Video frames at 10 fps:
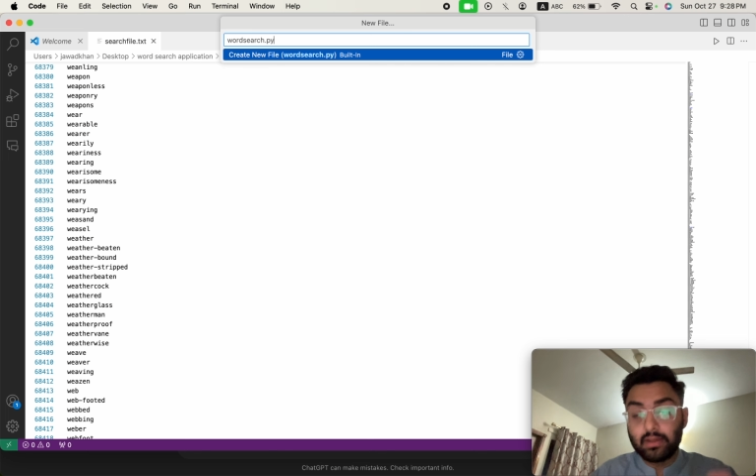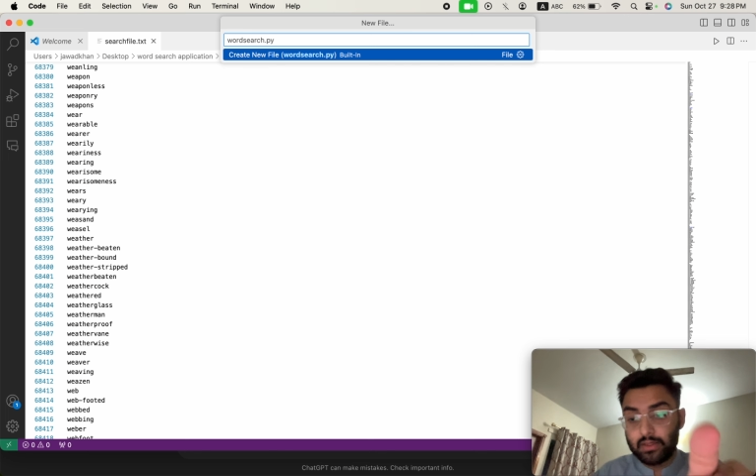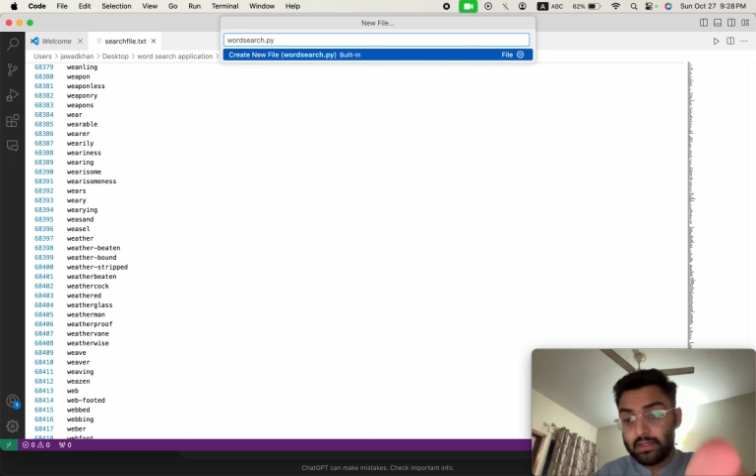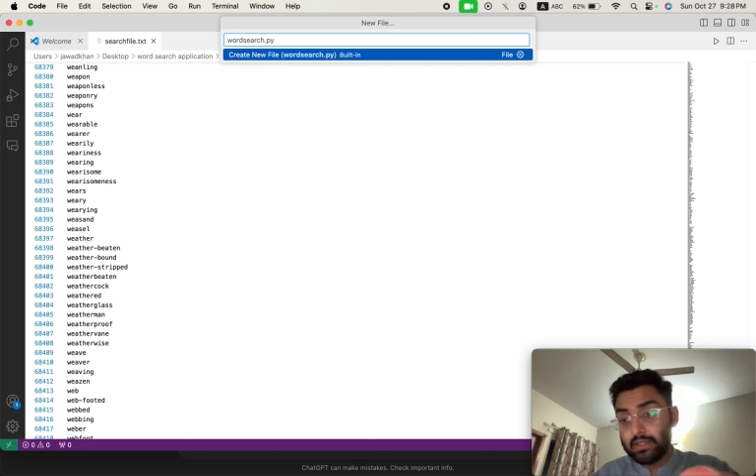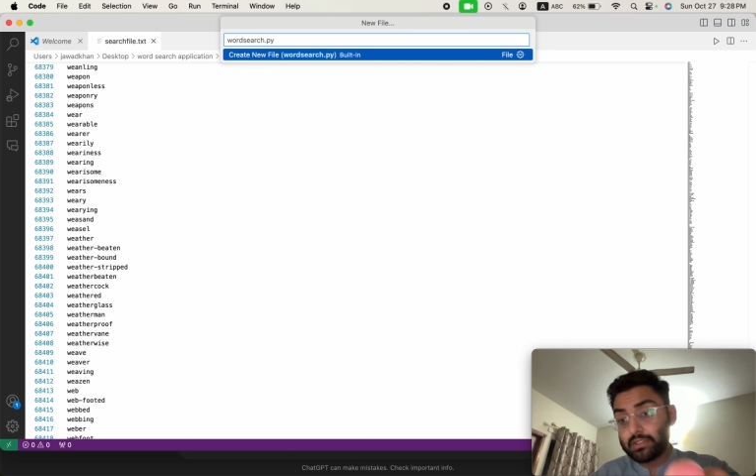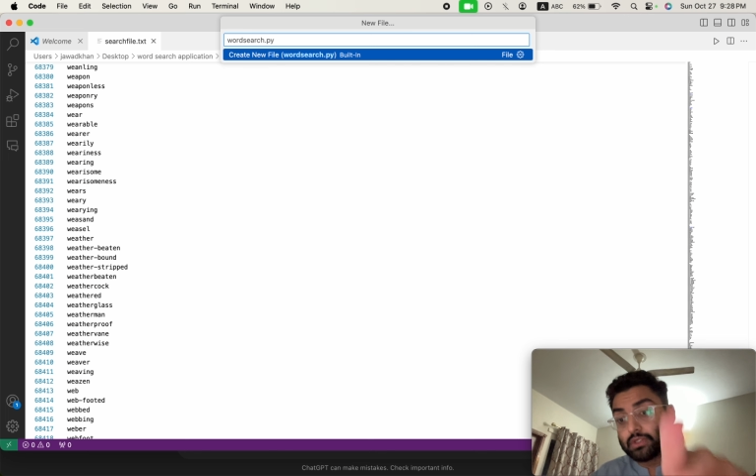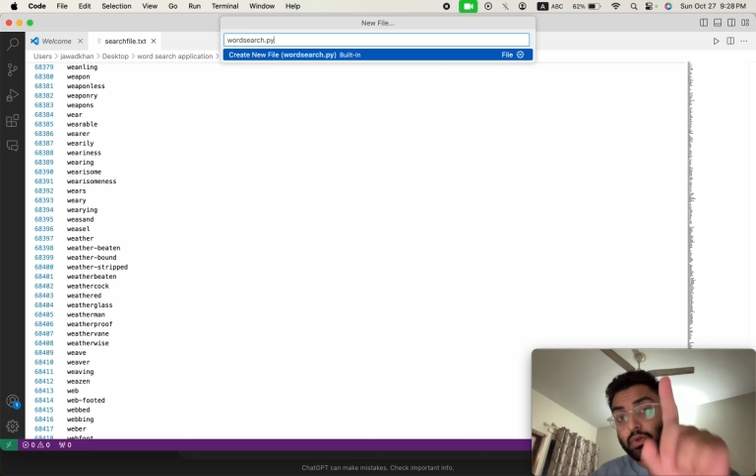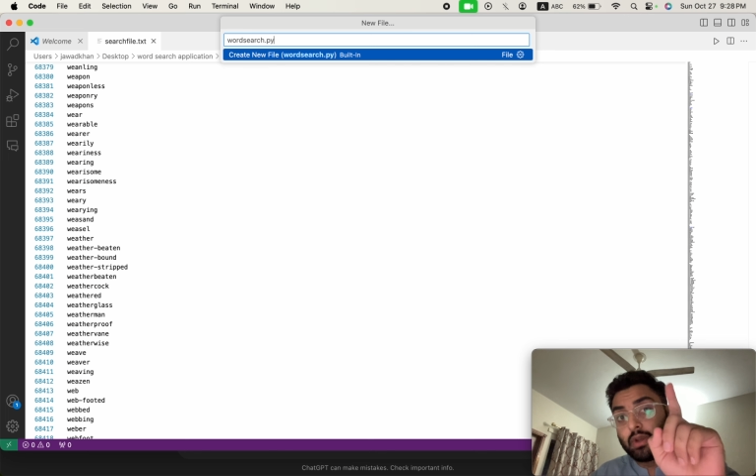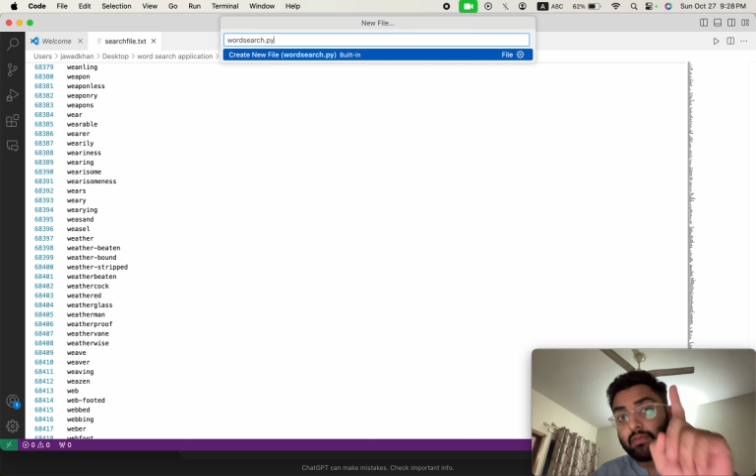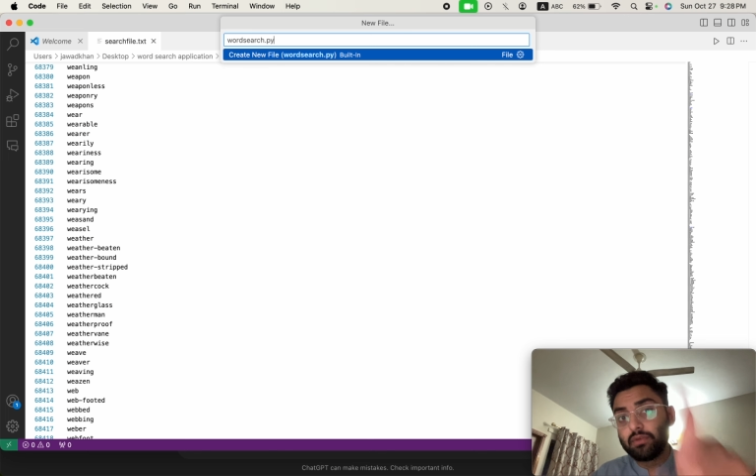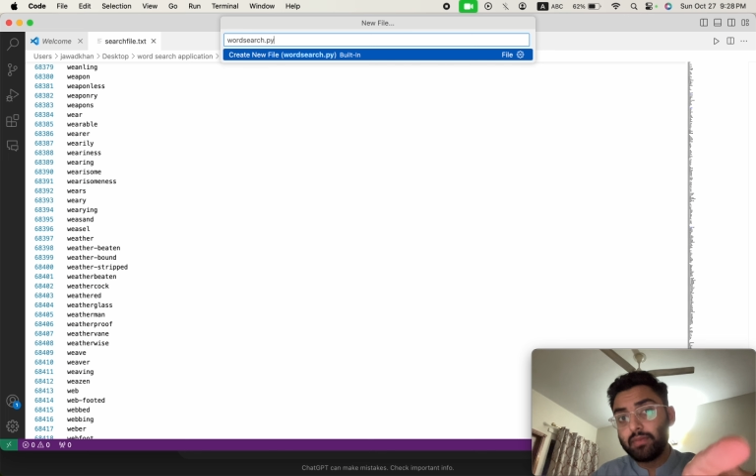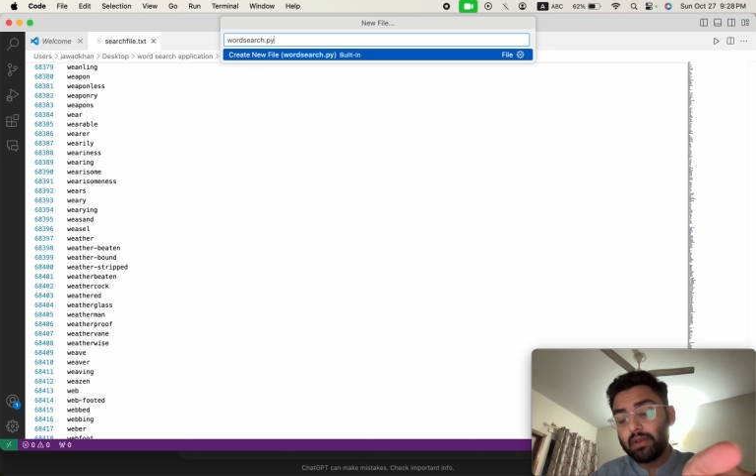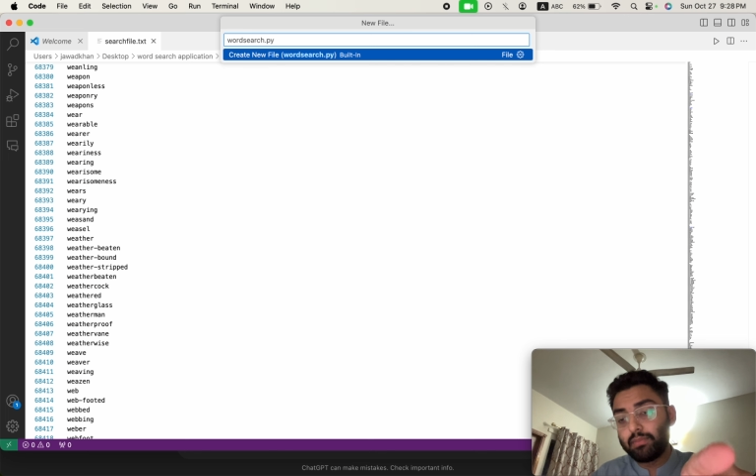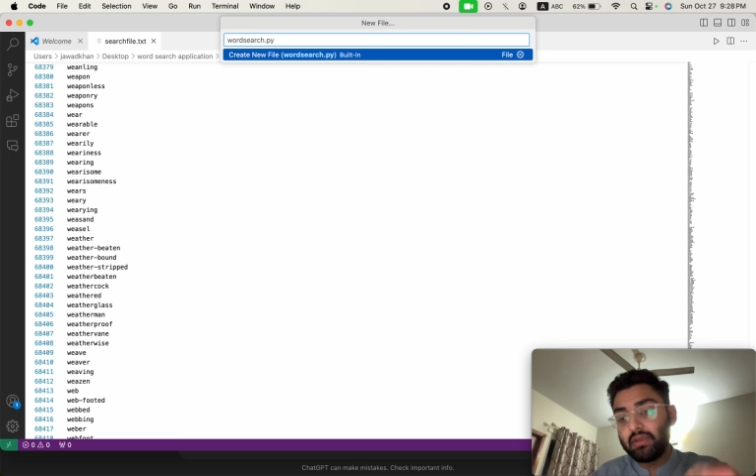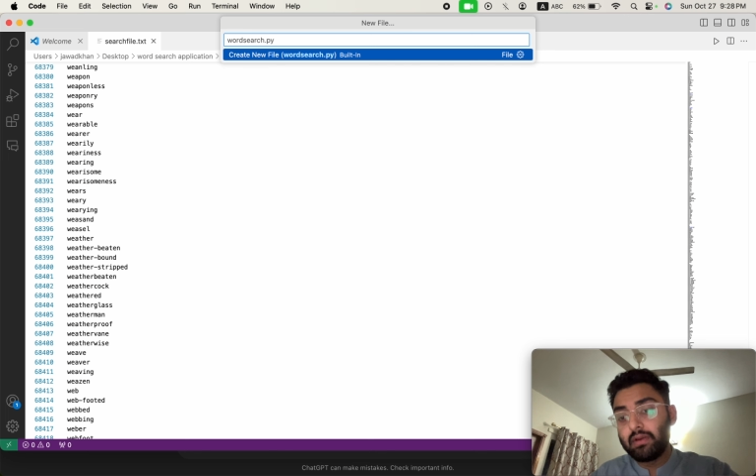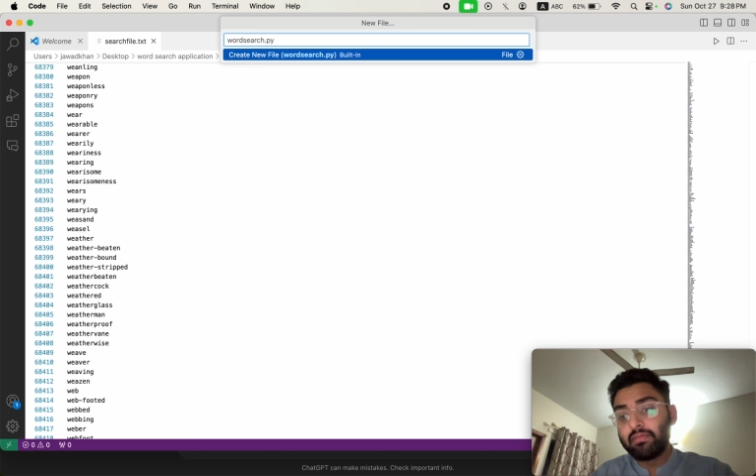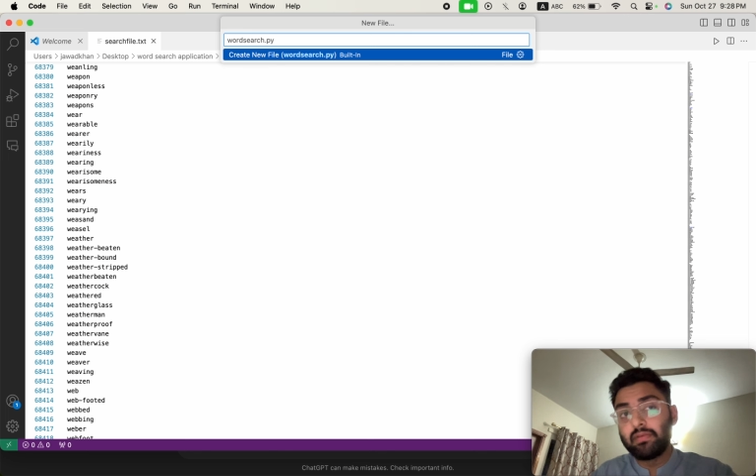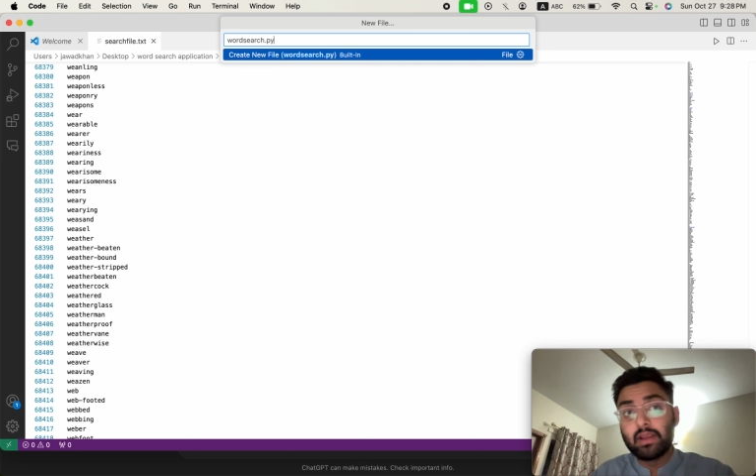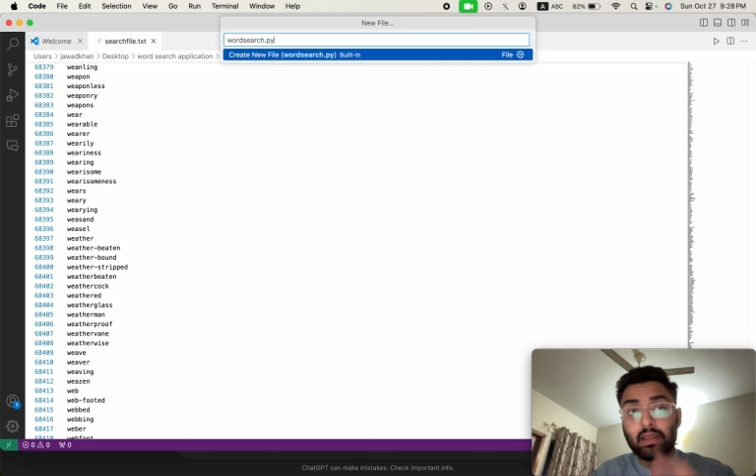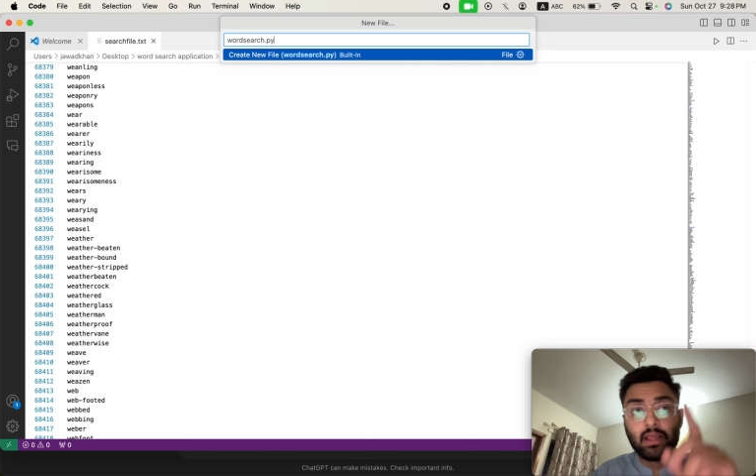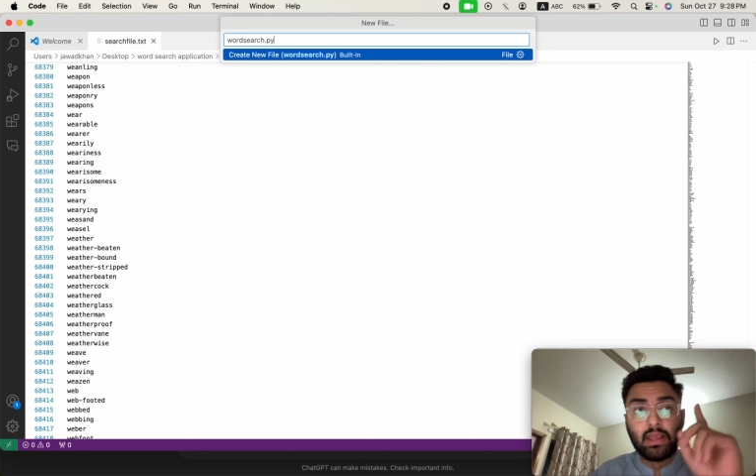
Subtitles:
Yes, you have to make py file